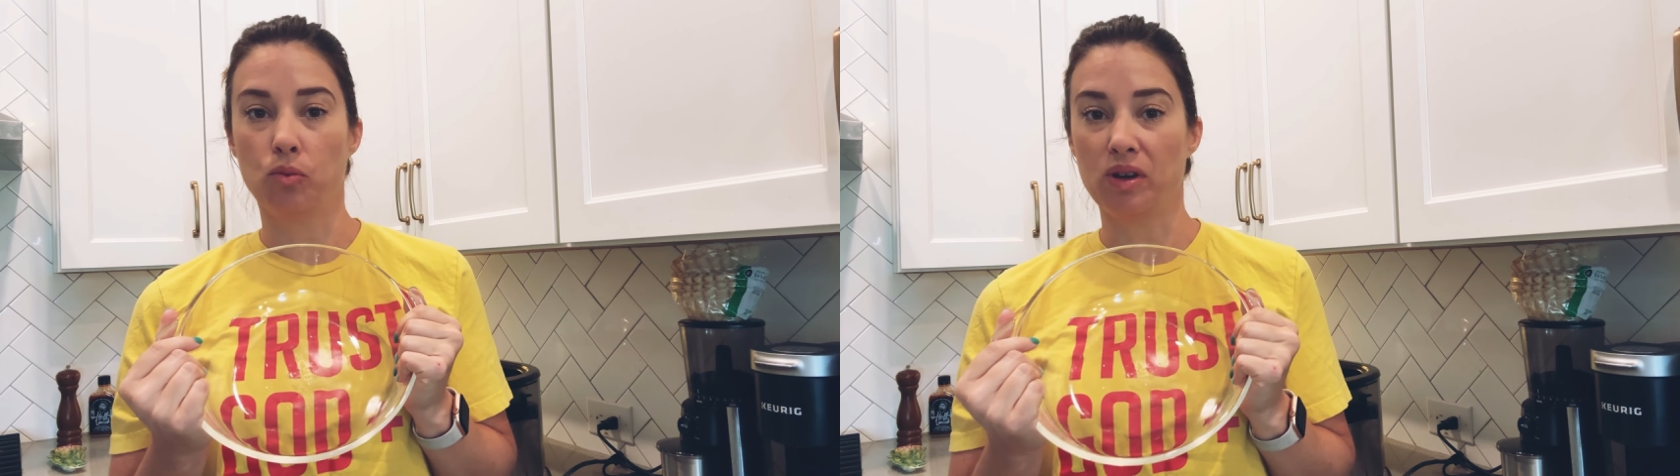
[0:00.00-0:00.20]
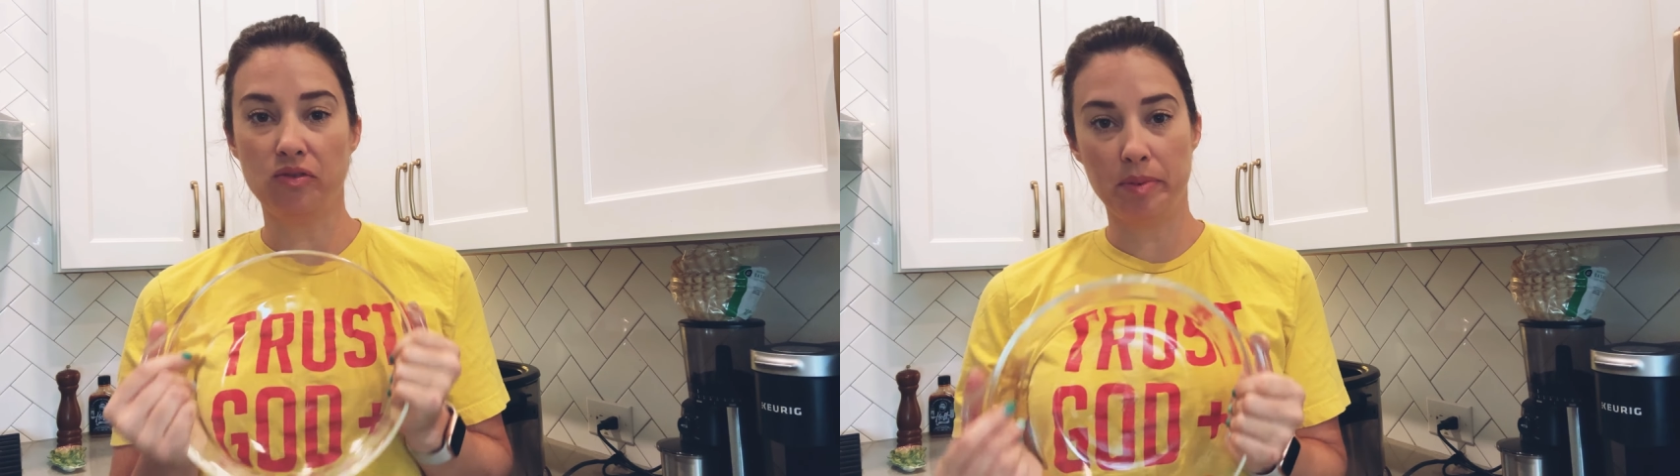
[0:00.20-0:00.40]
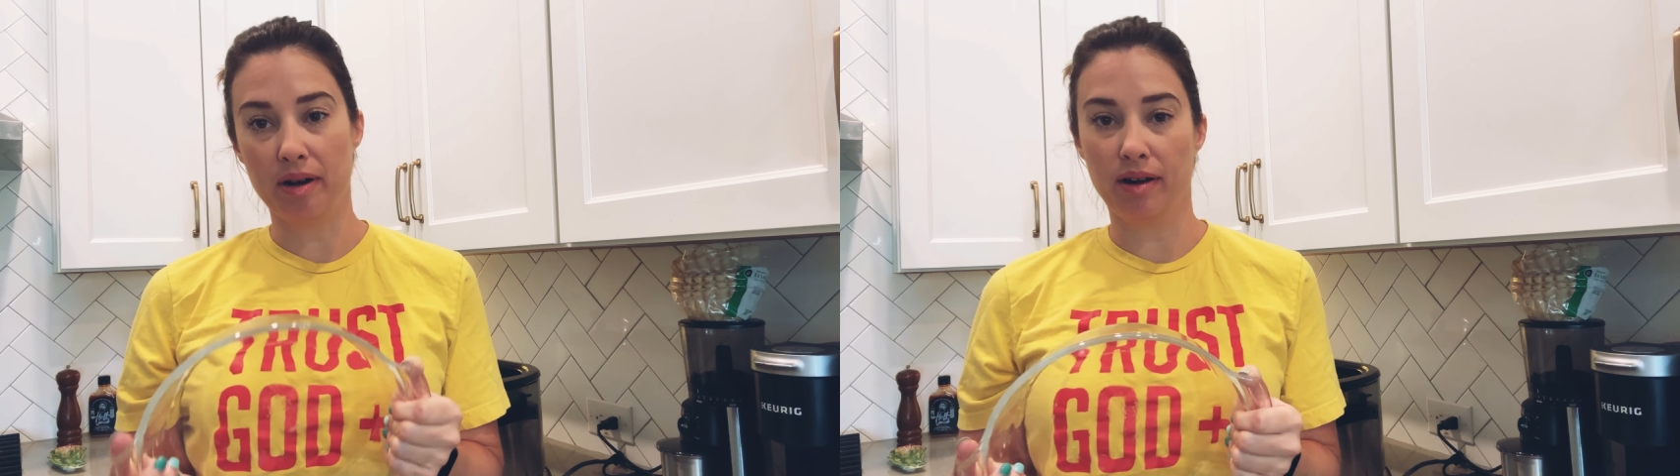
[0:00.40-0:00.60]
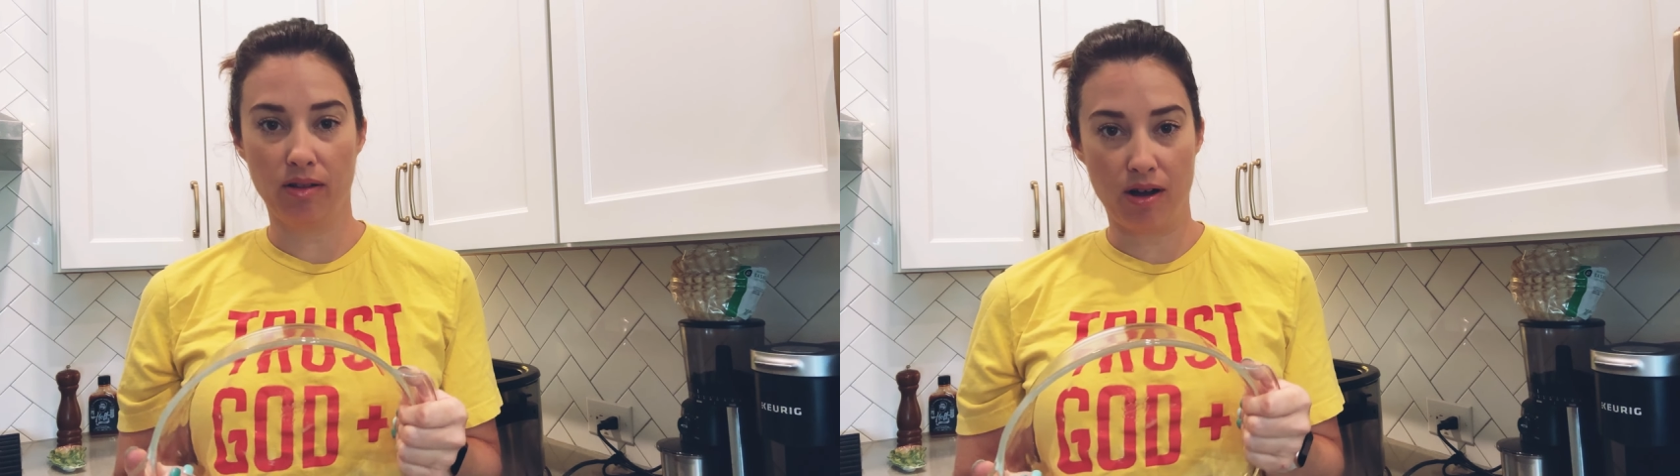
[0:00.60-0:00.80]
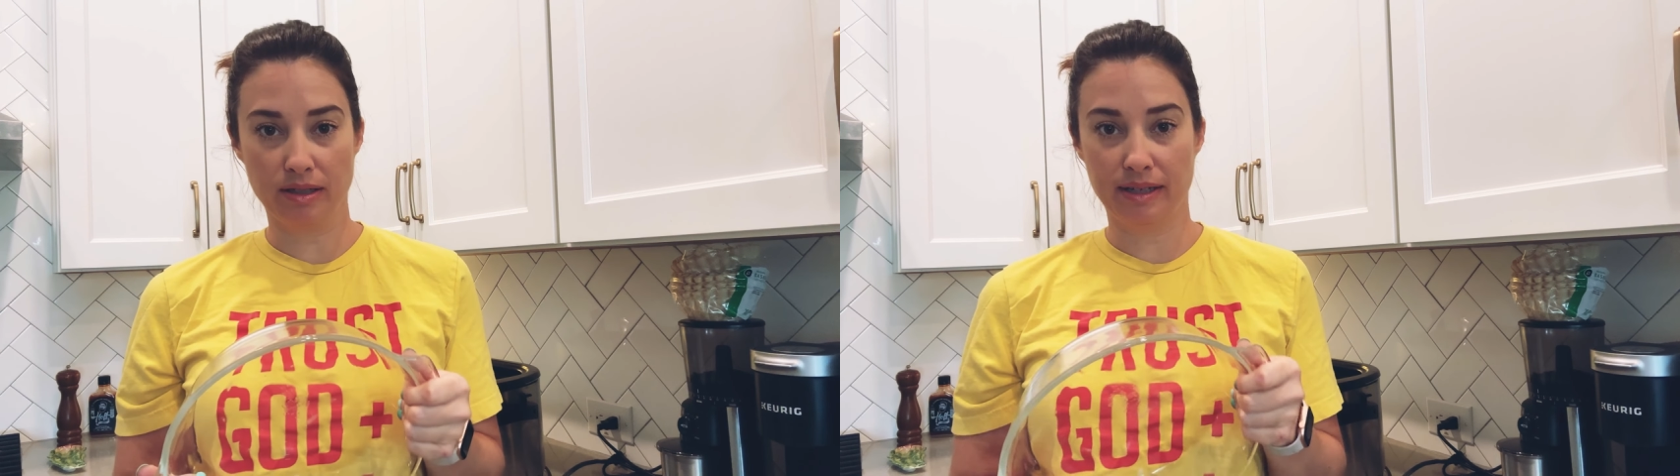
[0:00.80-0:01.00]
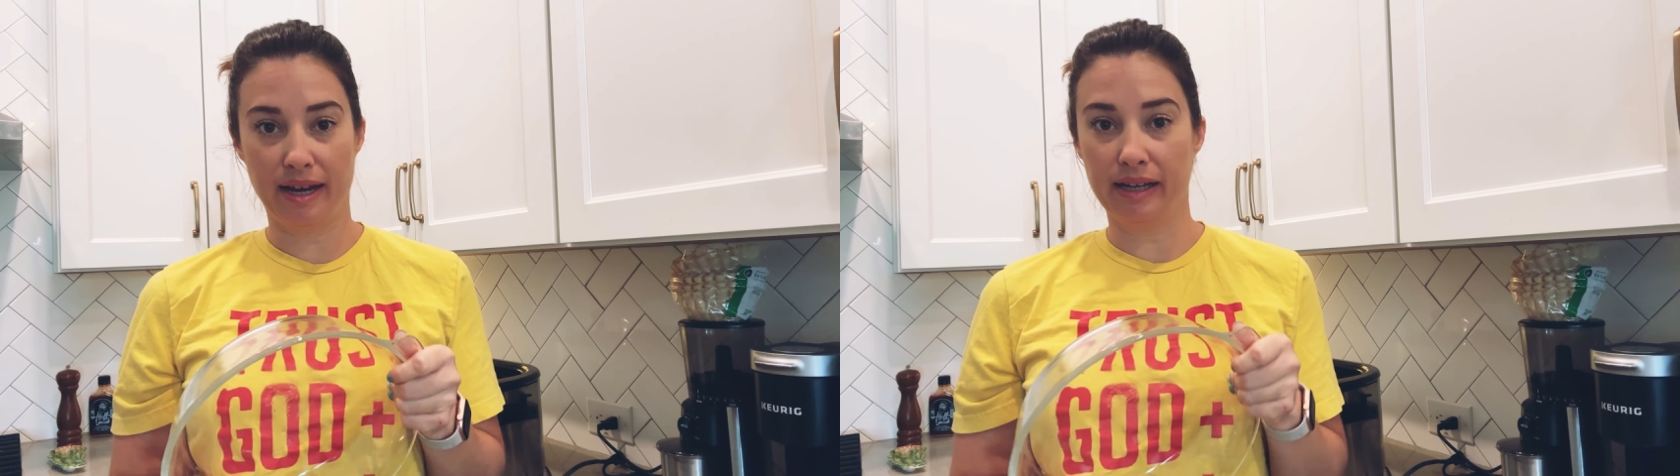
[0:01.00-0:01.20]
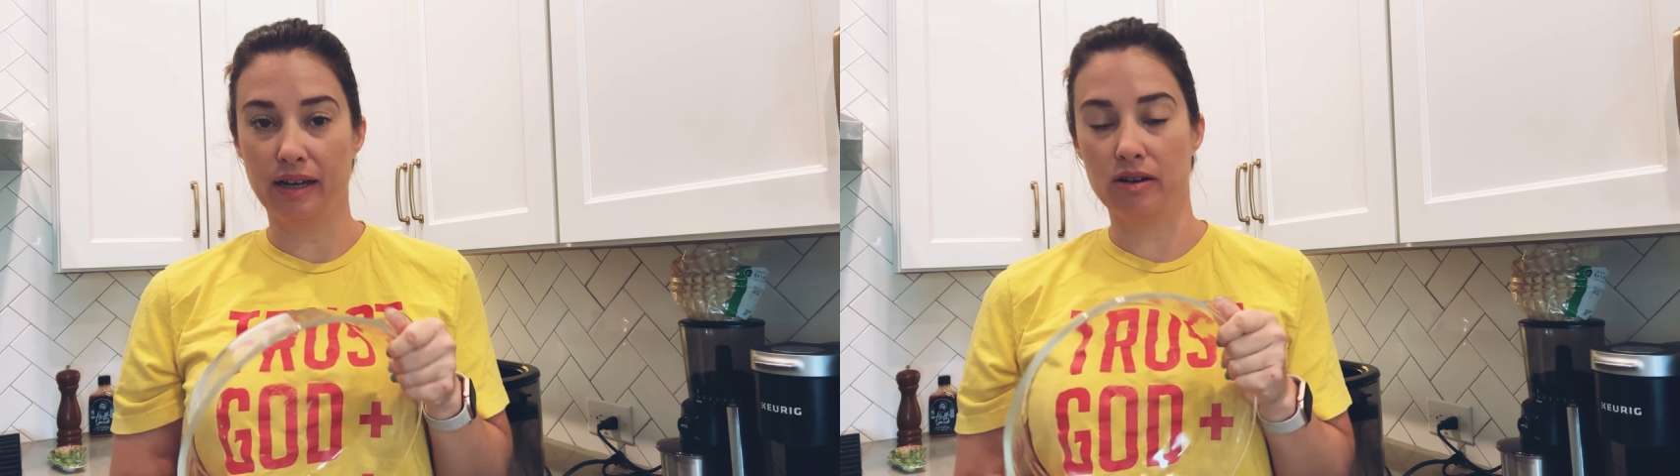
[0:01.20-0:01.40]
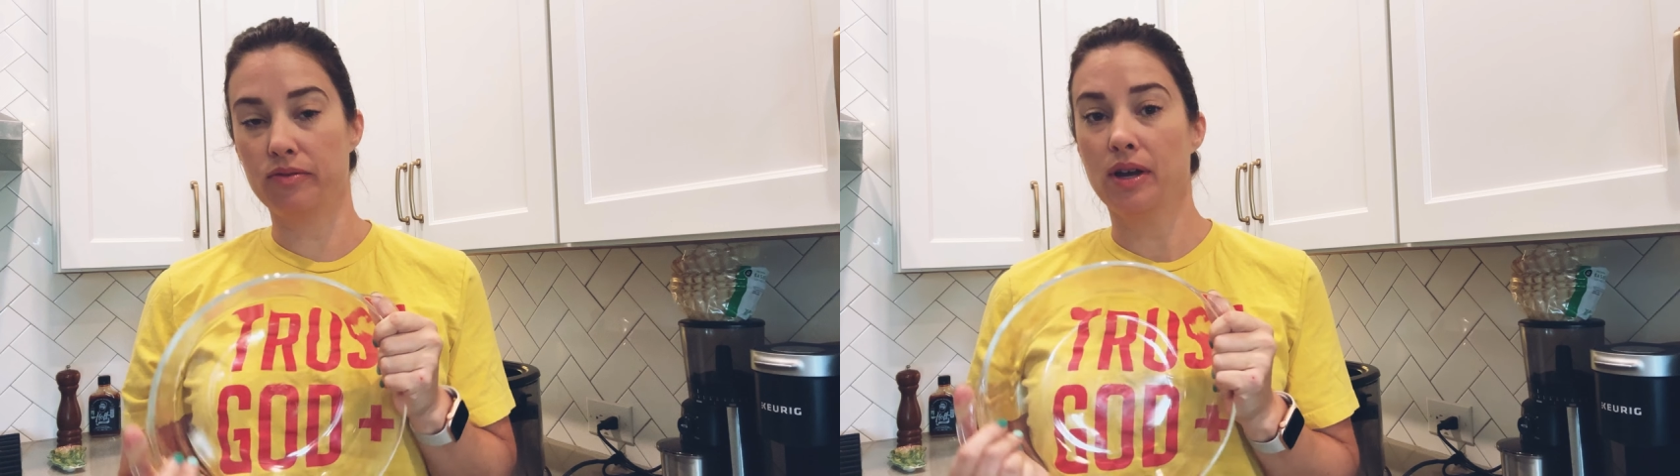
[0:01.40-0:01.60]
we've been on a long day
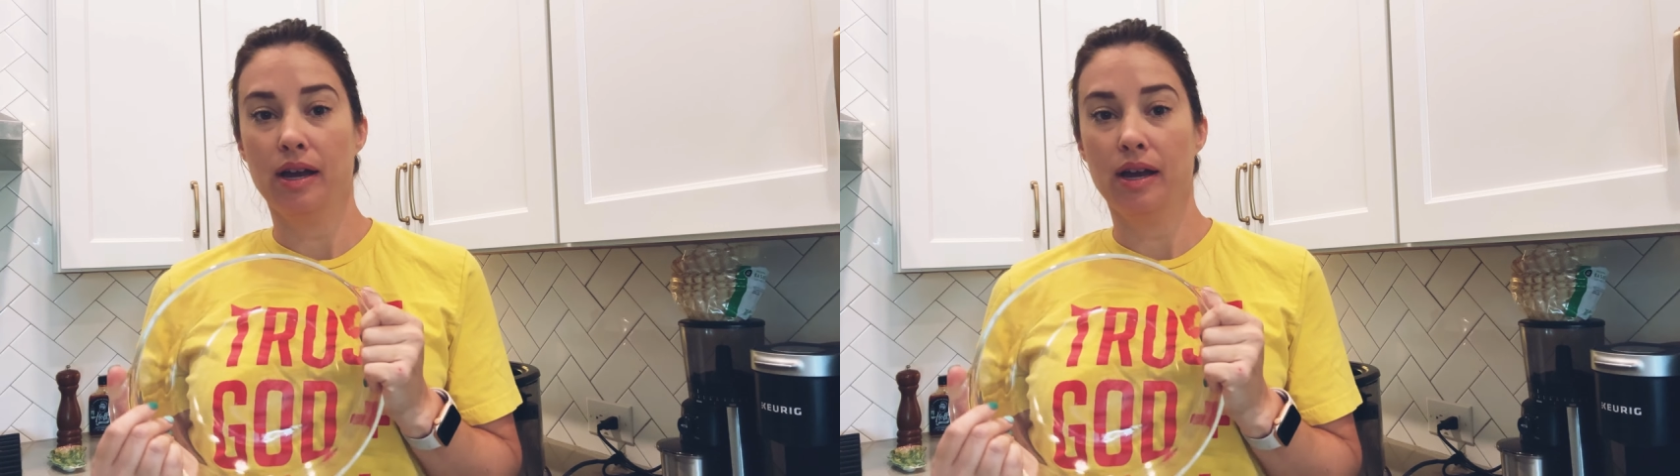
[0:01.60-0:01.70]
of